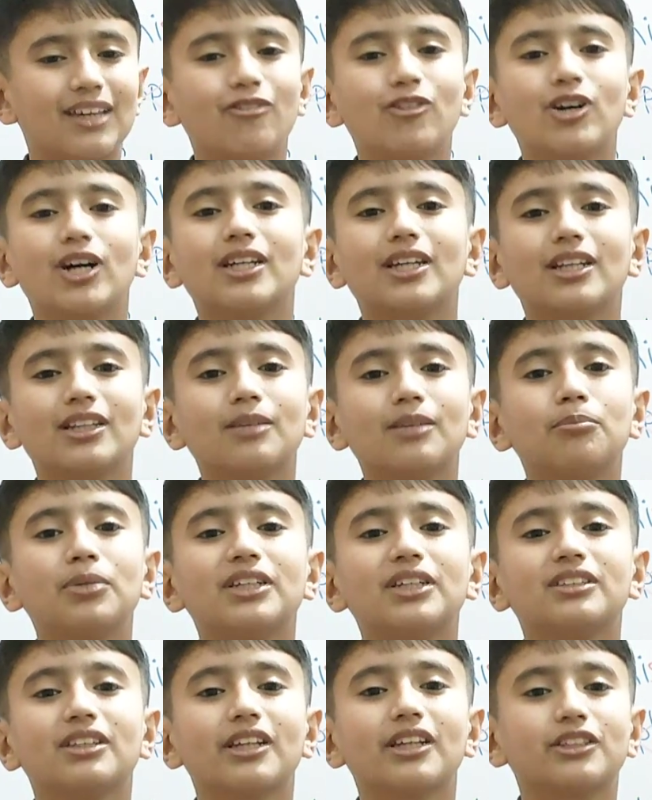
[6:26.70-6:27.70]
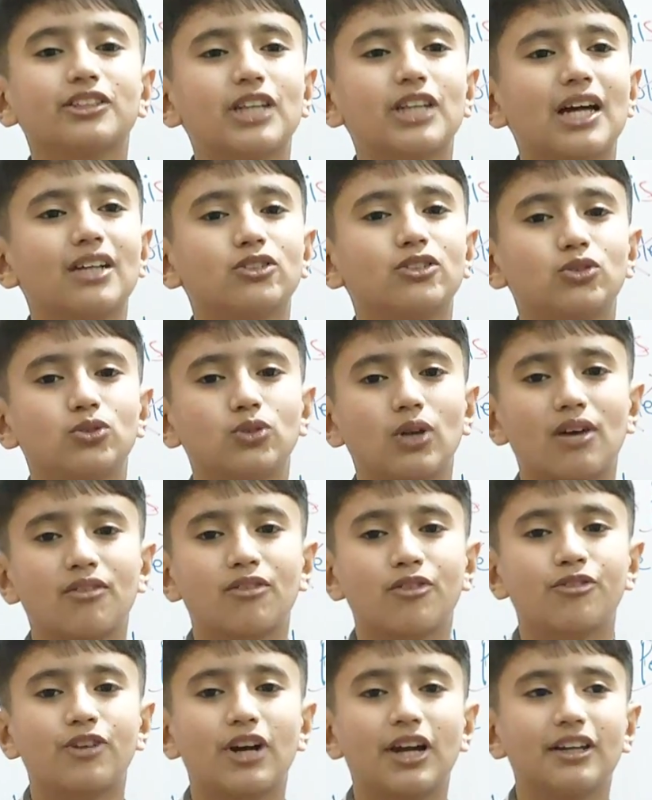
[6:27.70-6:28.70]
give another person a chance to
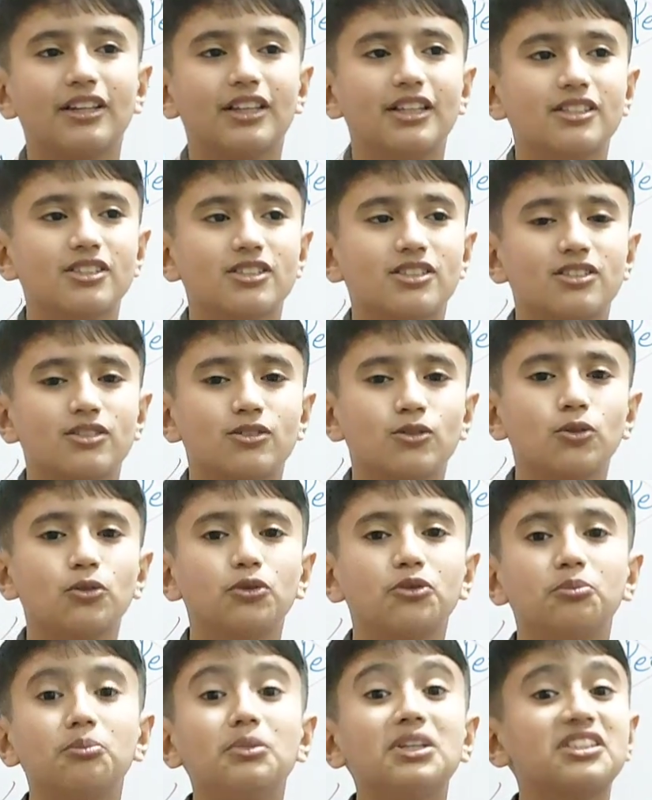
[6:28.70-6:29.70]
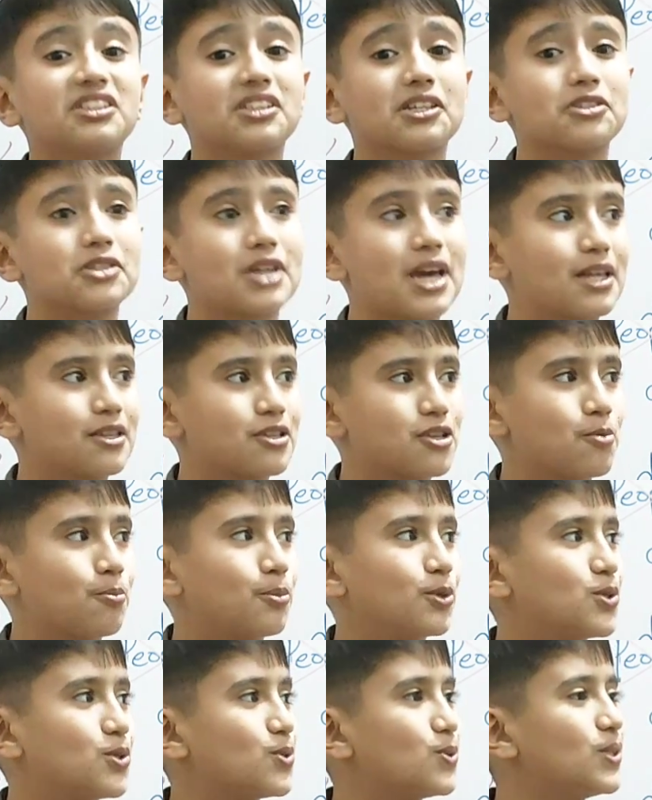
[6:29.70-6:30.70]
have a fight. They just don't miss the chance,
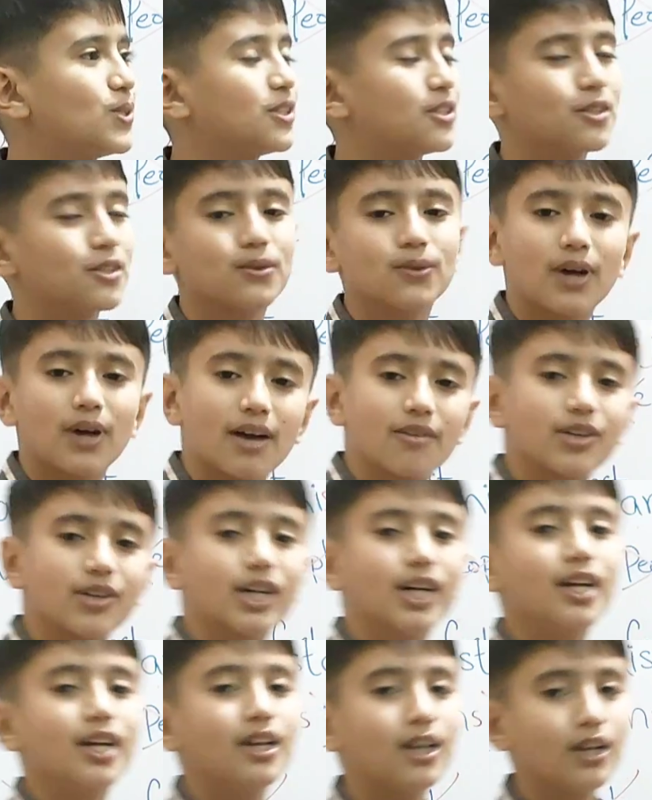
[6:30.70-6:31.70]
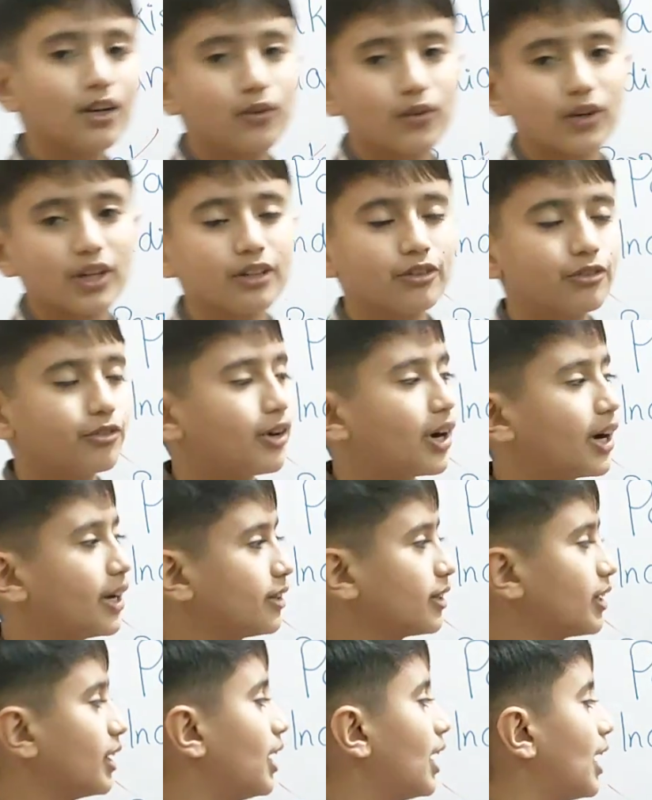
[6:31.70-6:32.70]
opportunity to have a great
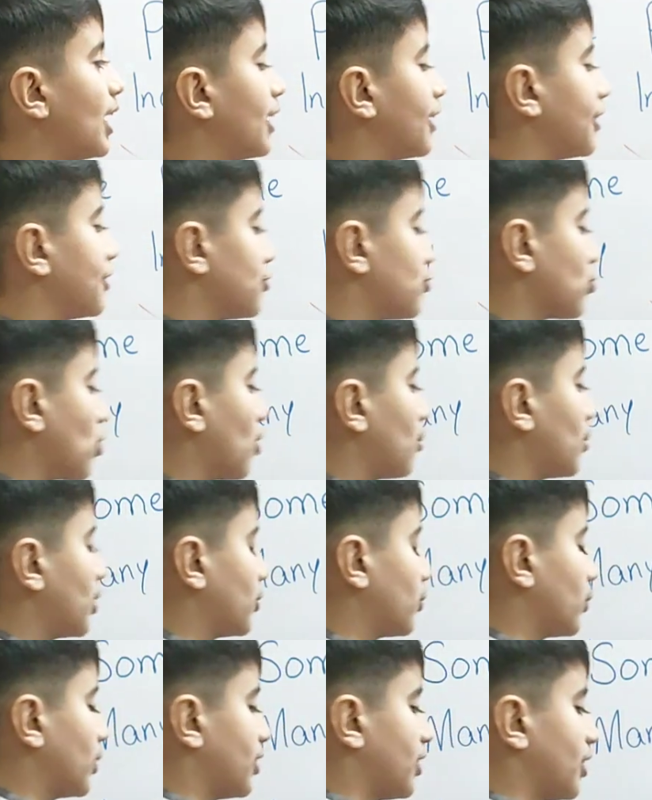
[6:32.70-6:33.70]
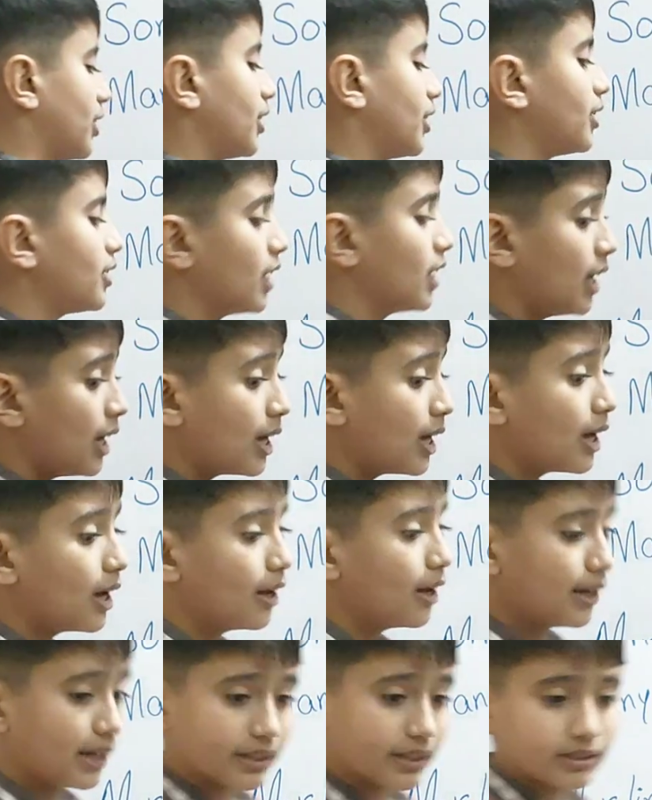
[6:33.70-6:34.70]
fight and enjoyment within it.
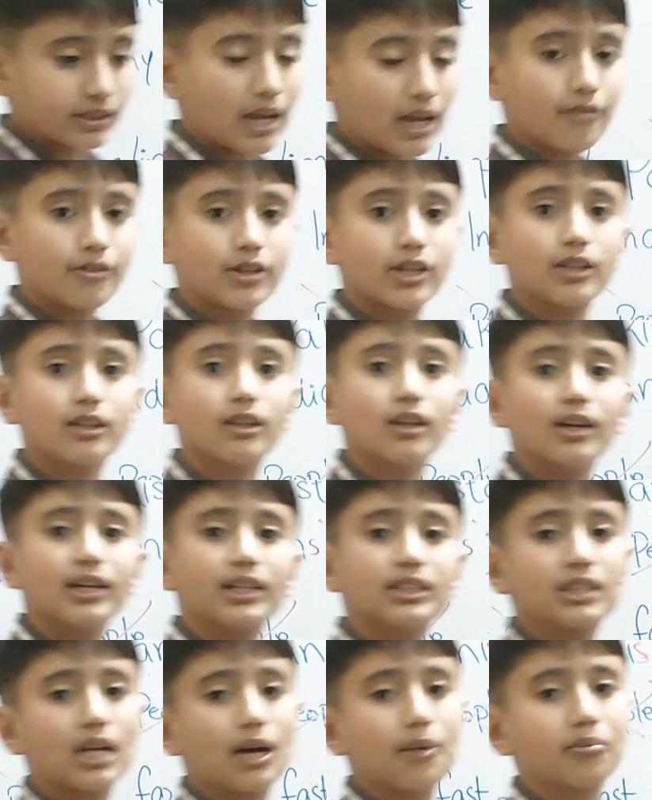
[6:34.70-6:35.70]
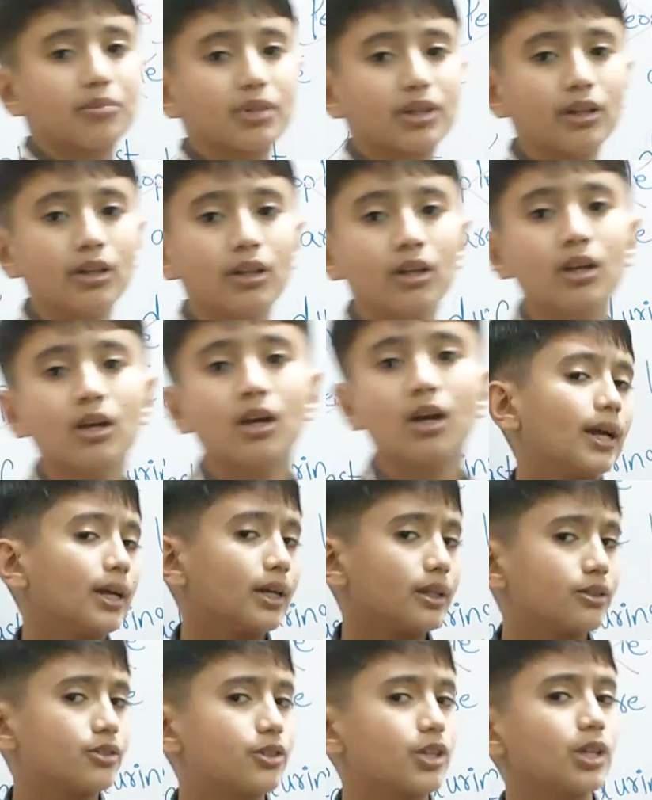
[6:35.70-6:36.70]
Let's have another example.
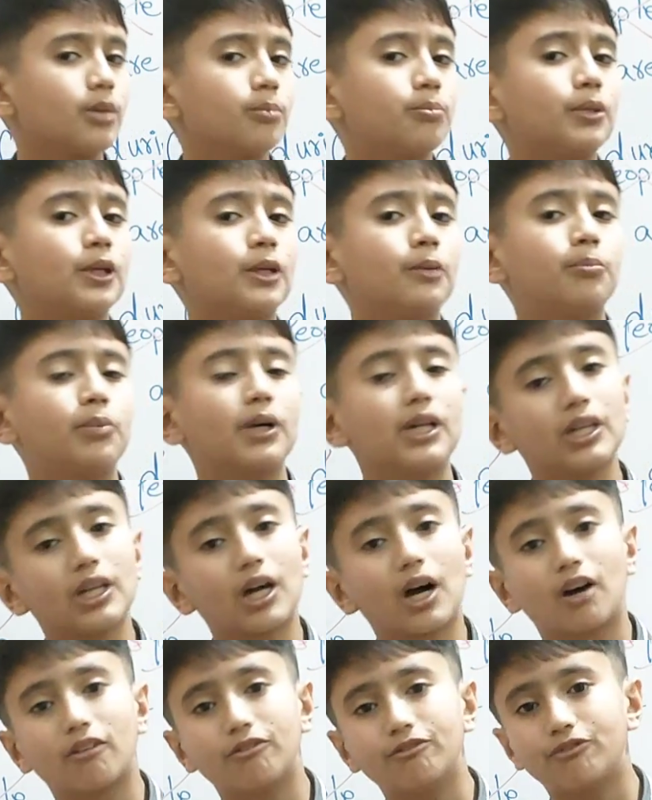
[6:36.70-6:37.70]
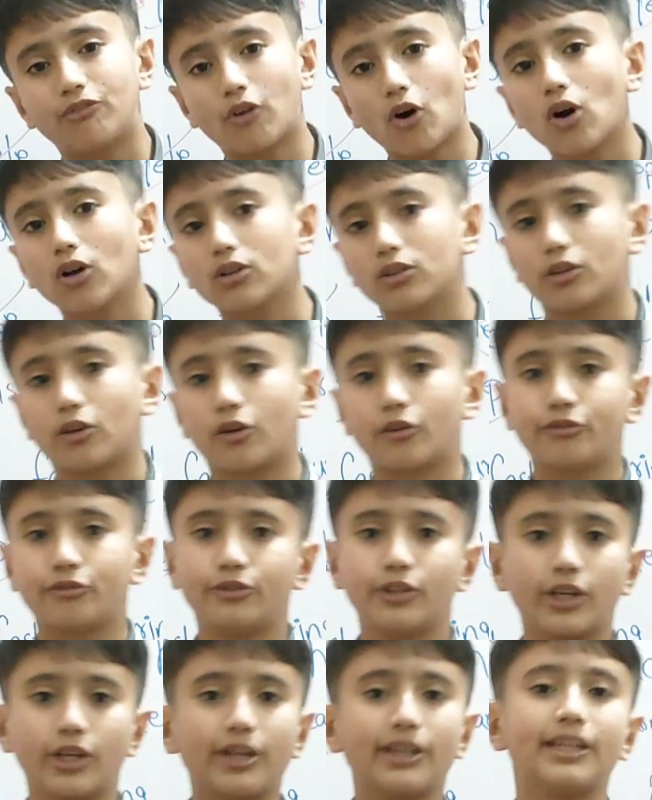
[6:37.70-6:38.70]
Asian people are fond
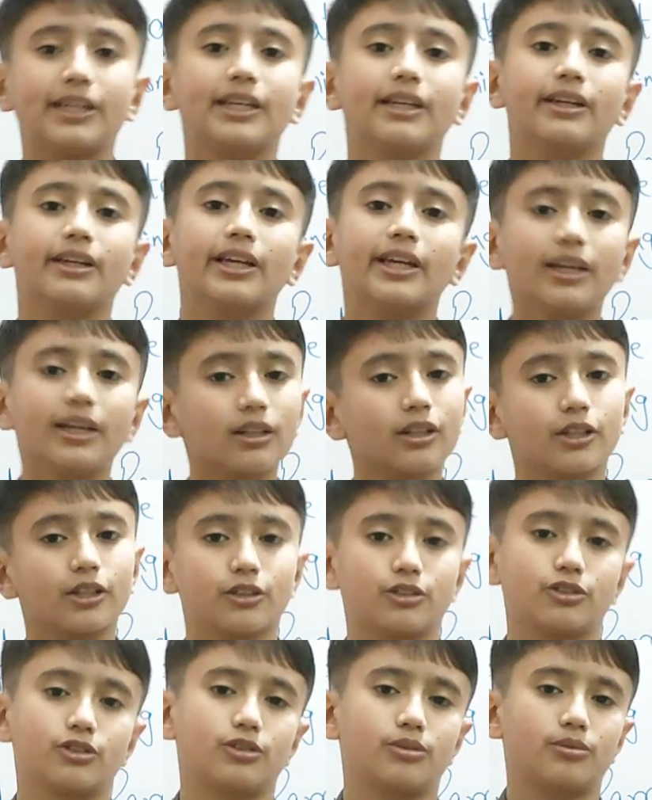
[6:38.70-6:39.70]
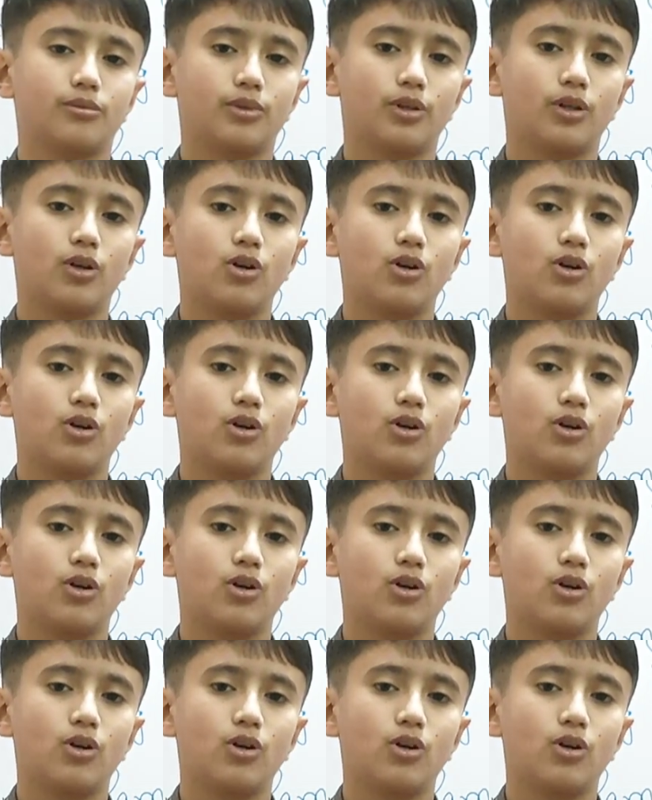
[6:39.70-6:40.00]
of learning English